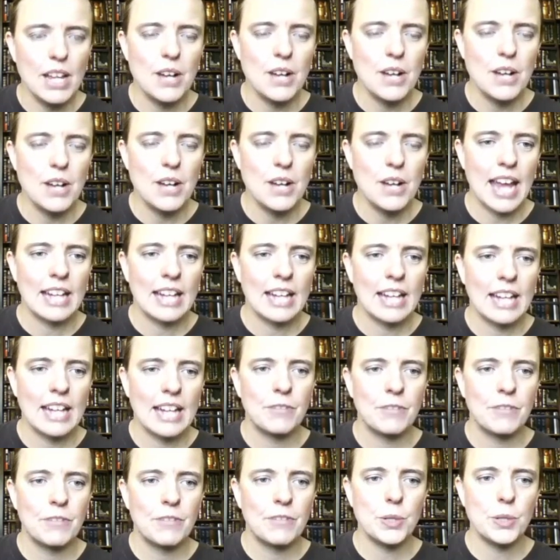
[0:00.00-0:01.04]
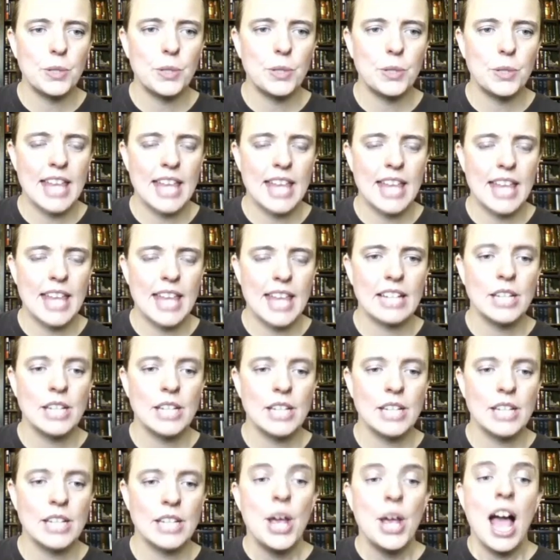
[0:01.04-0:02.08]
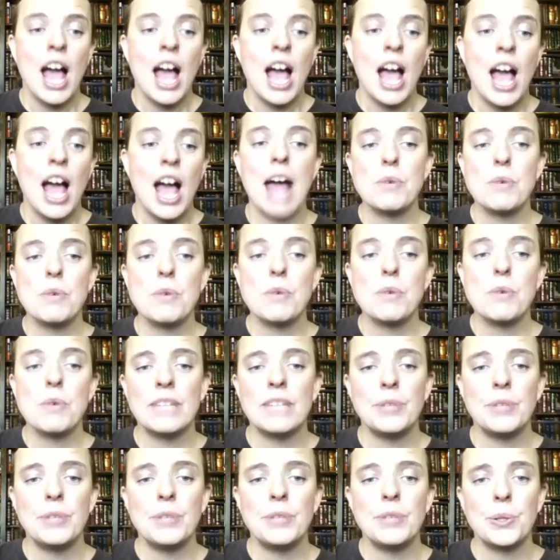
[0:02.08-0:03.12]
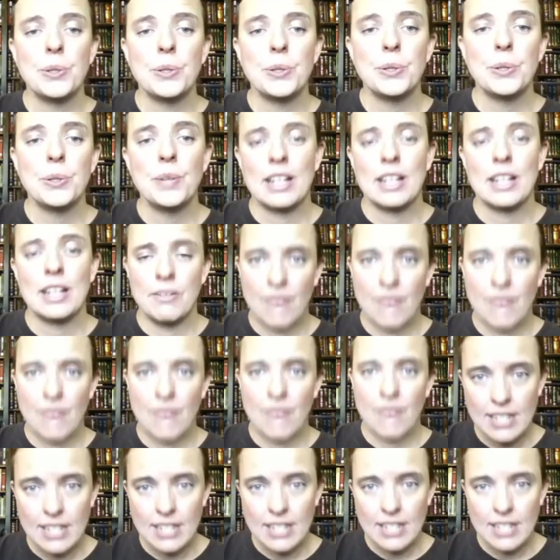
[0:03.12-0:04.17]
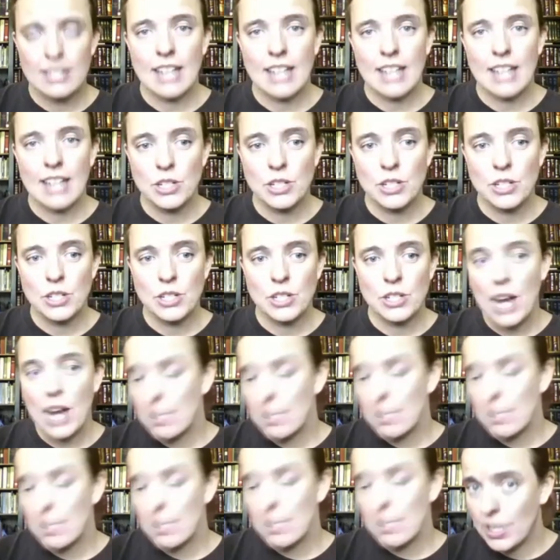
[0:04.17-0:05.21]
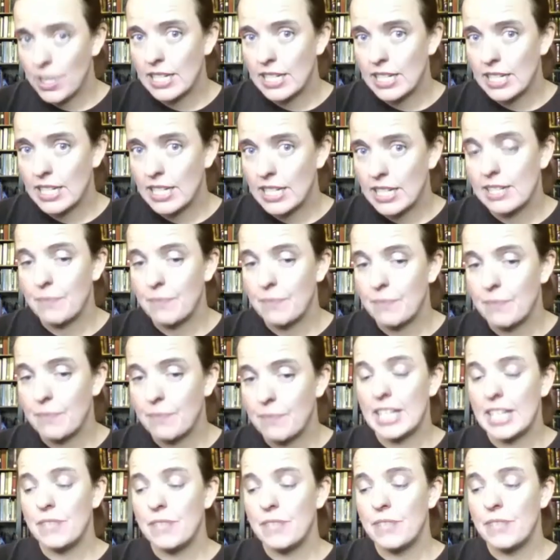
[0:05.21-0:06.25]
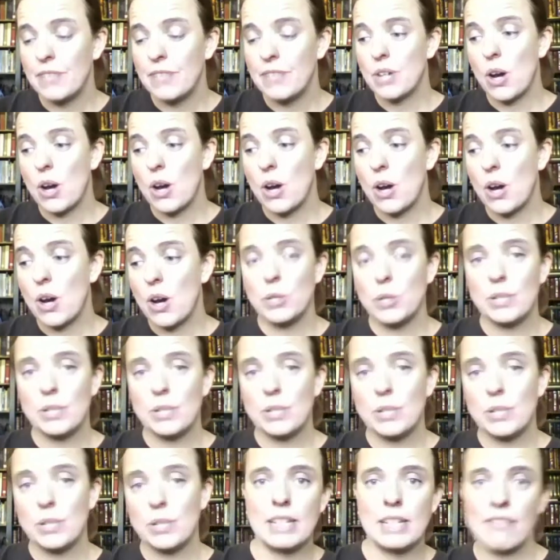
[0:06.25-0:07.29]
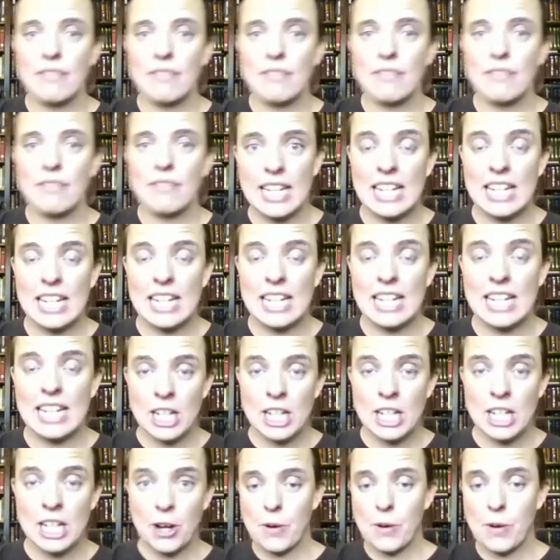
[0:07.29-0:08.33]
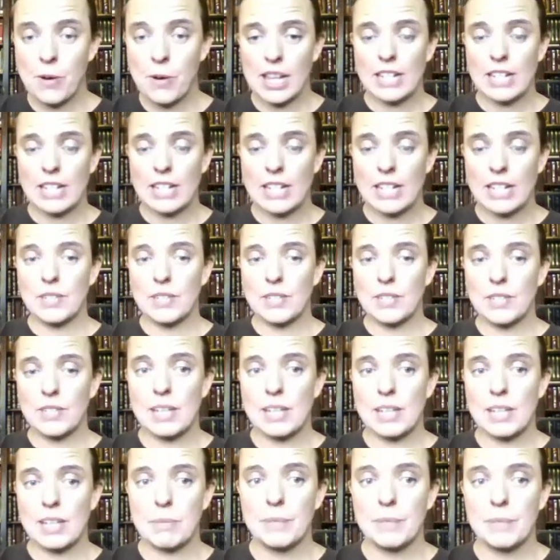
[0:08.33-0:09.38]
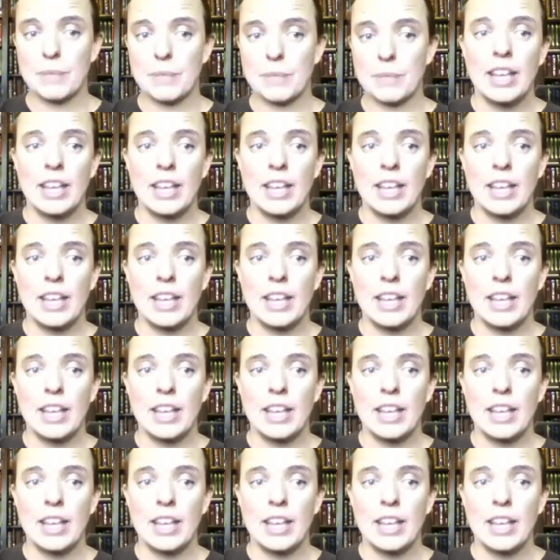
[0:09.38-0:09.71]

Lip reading: Okay, a few things. I will give you events extra credit points if you go do something fun and engineering related over the summer.